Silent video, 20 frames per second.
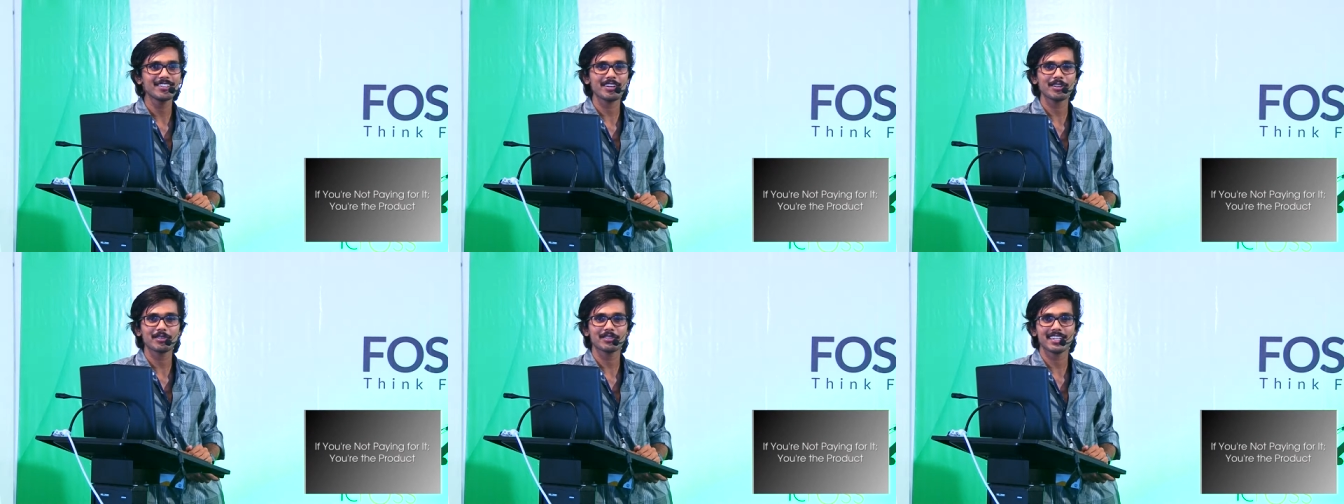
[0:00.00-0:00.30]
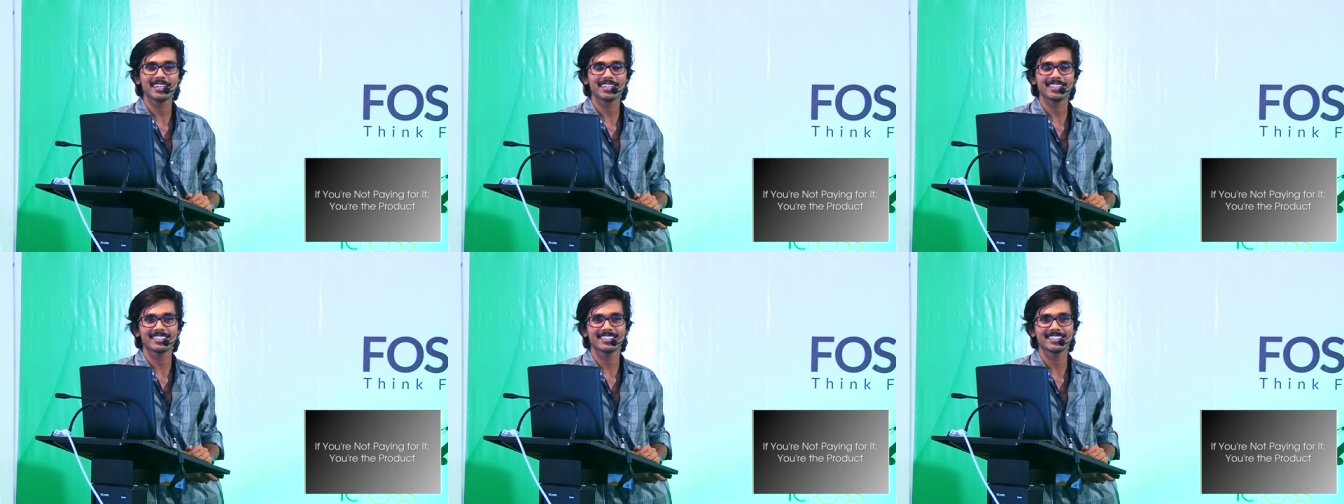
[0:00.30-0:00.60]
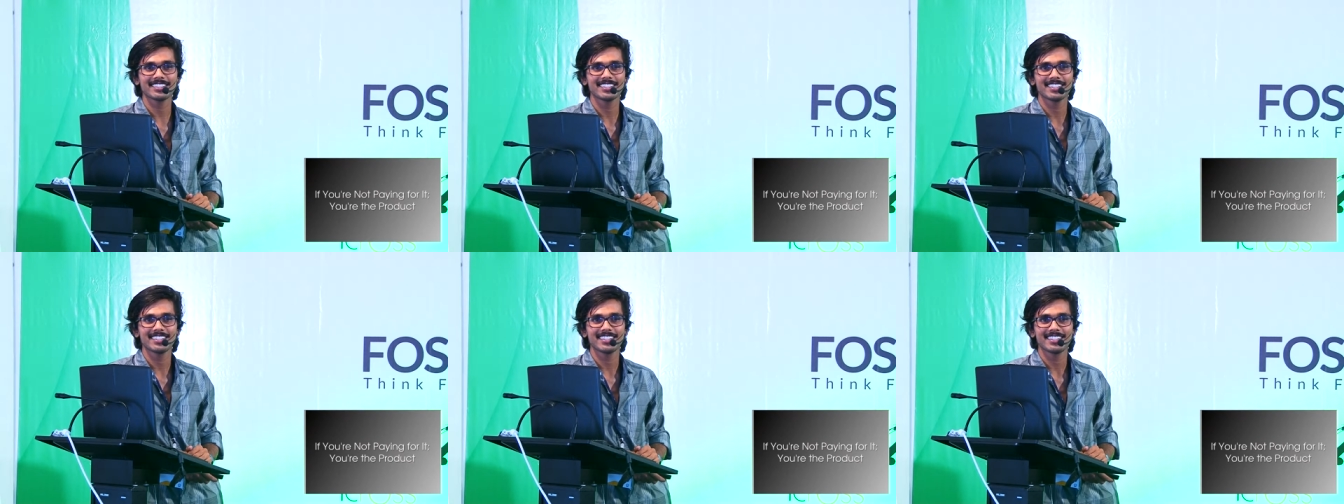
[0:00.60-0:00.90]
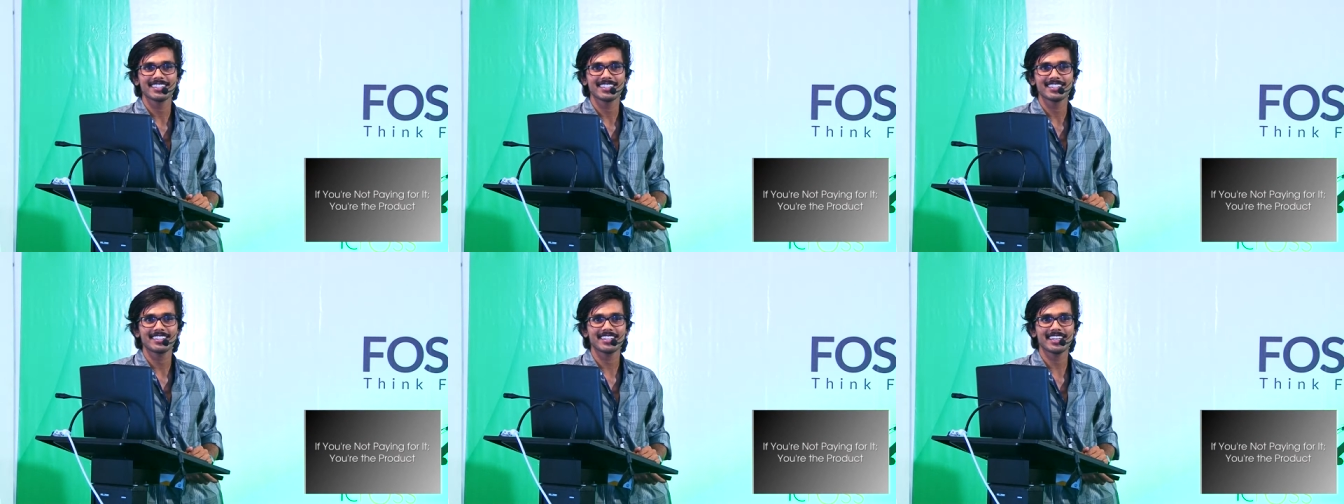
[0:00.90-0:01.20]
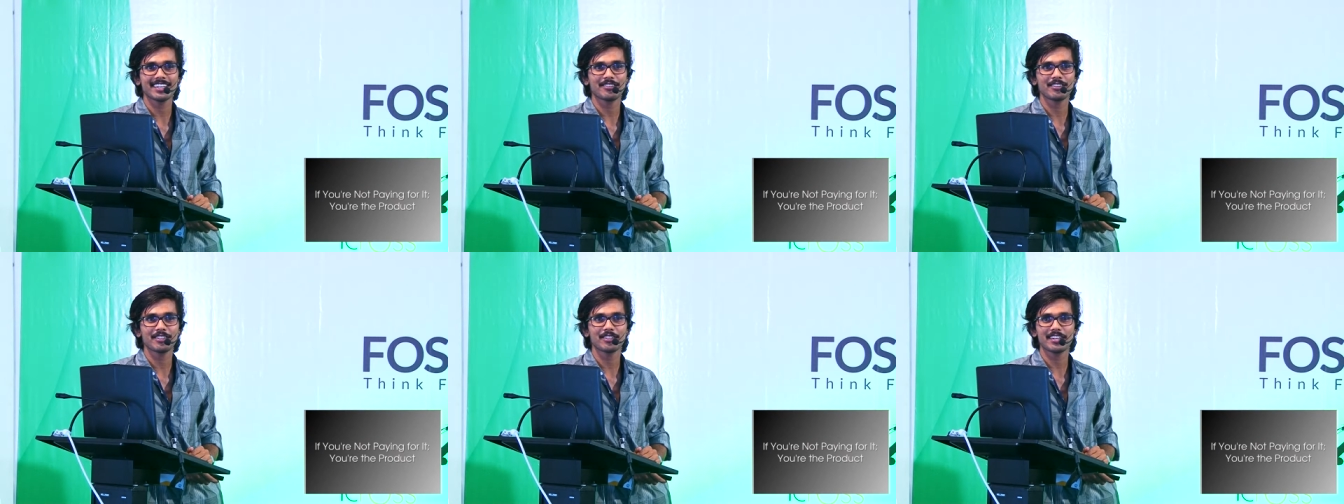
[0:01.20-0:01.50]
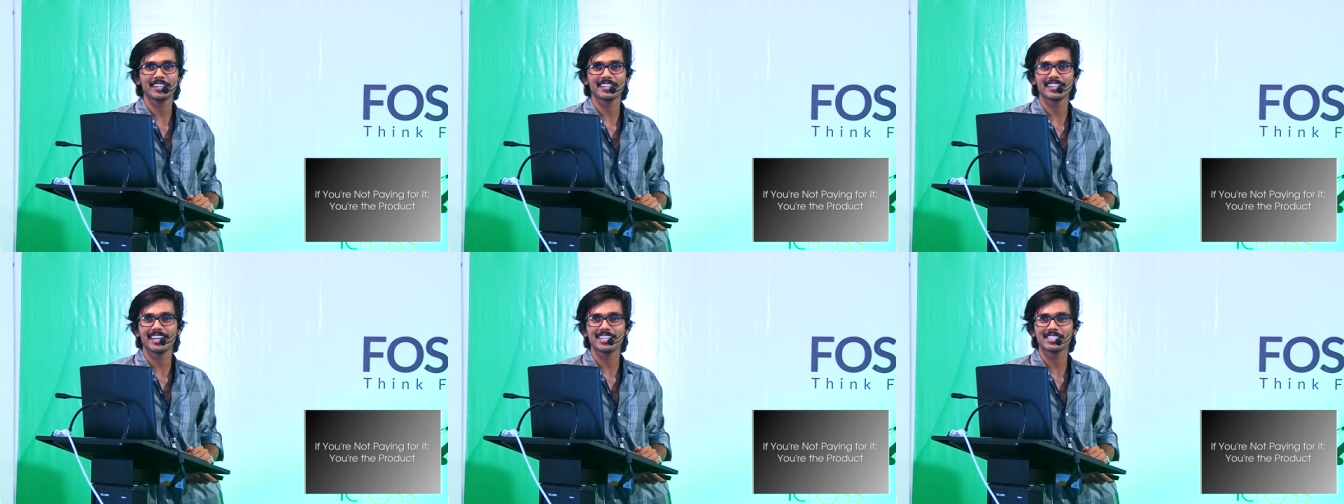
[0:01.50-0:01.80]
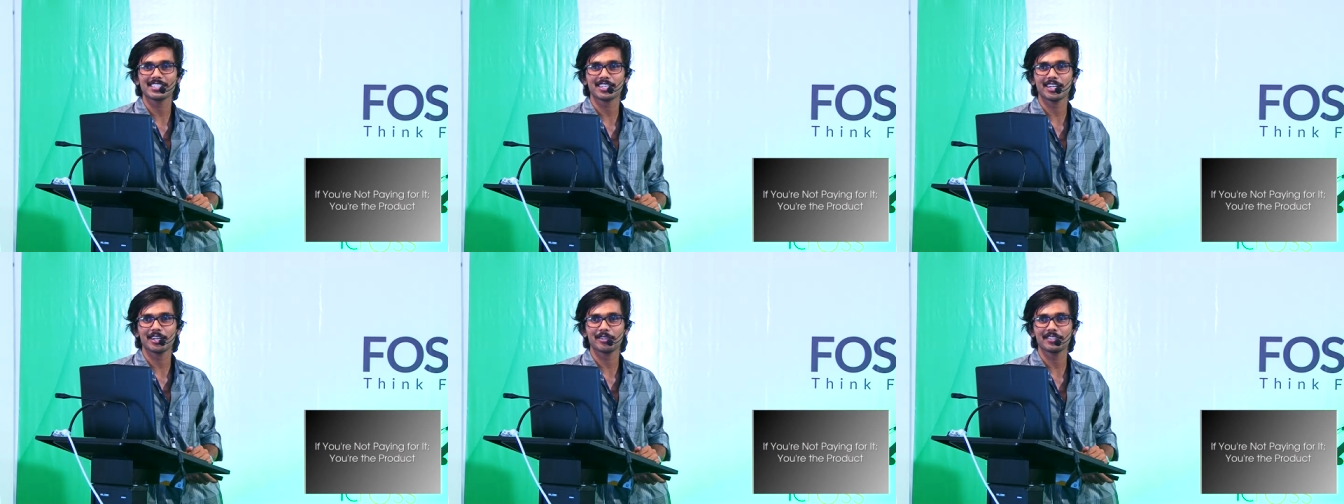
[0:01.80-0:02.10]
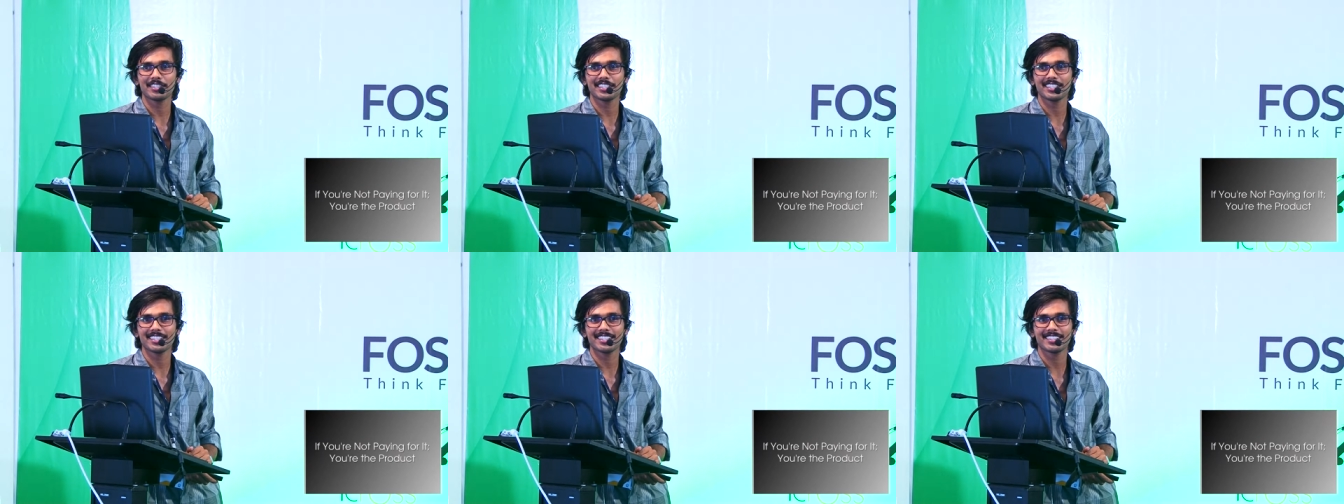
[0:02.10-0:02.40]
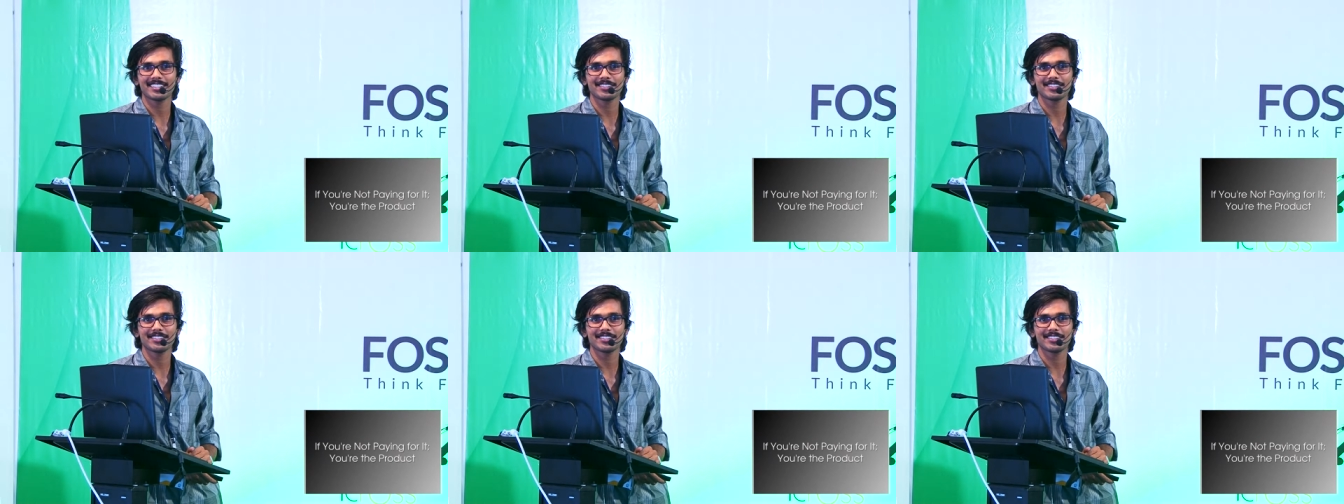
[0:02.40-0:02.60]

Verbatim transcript: oh, nice. Now we got a nice crowd here